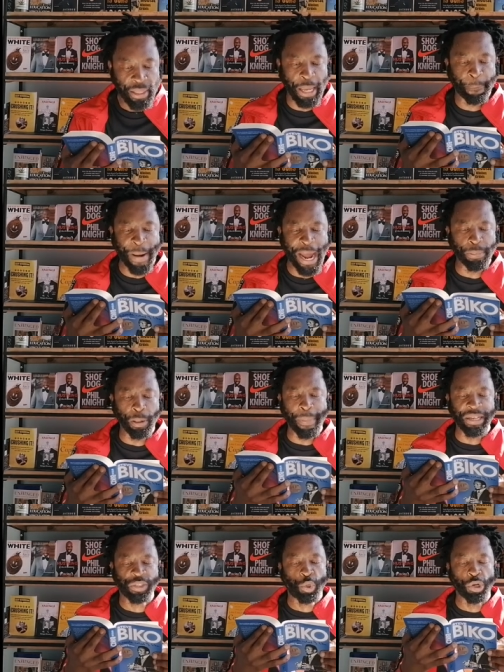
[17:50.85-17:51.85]
The Bible
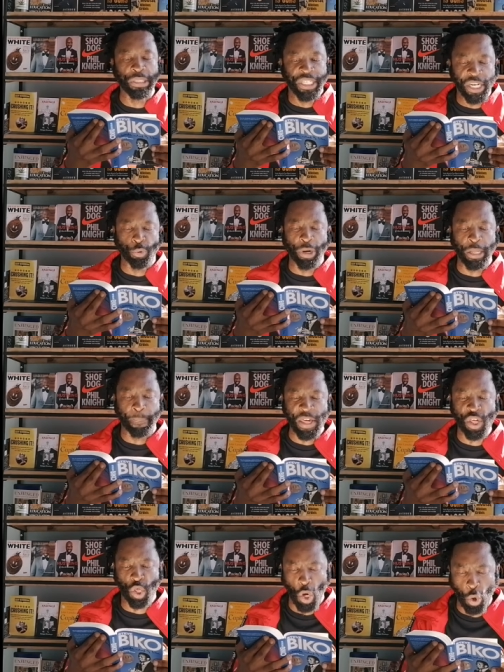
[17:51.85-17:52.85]
must continually be
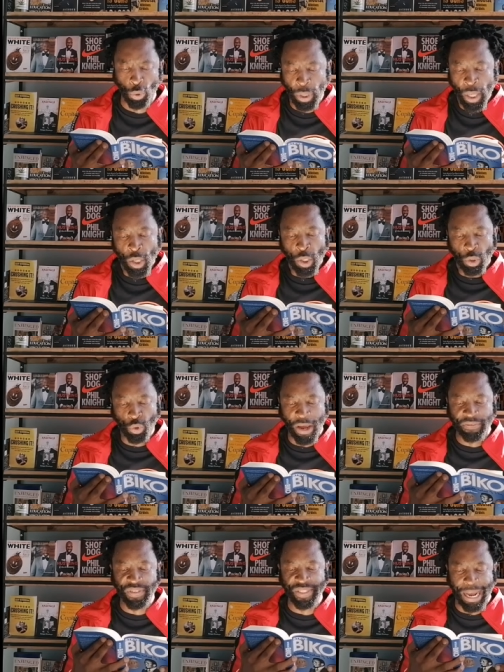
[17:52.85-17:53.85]
shown to
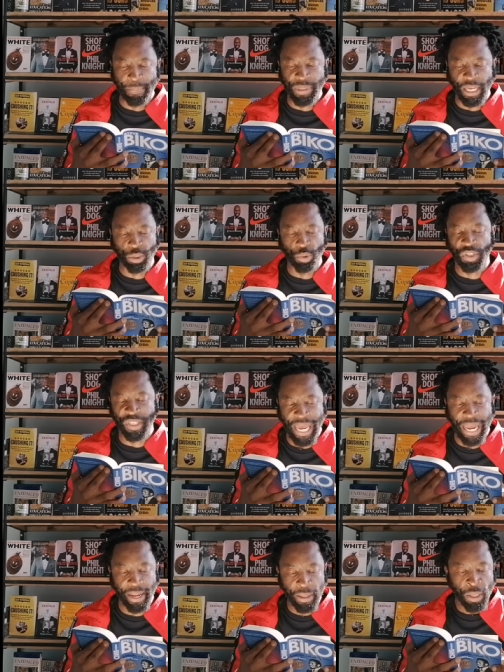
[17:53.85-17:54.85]
have something to
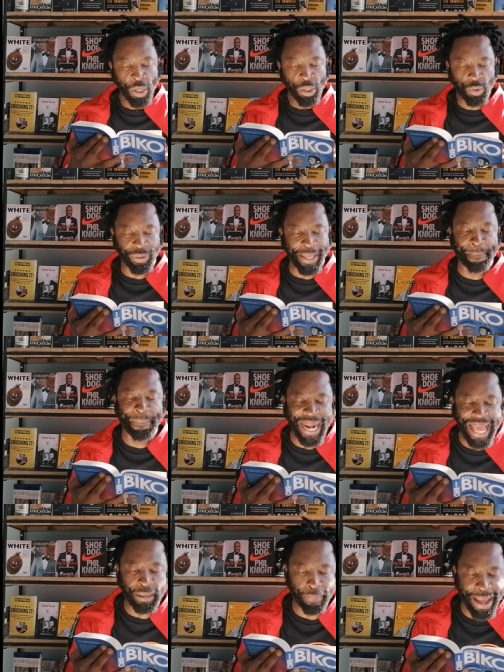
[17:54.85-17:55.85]
say to the
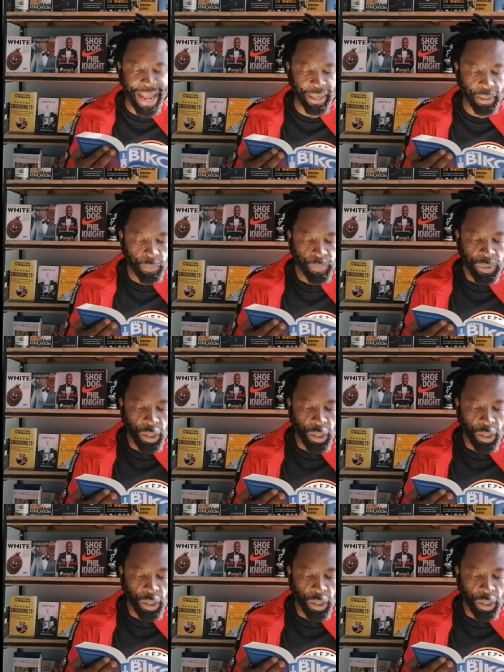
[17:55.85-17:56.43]
black man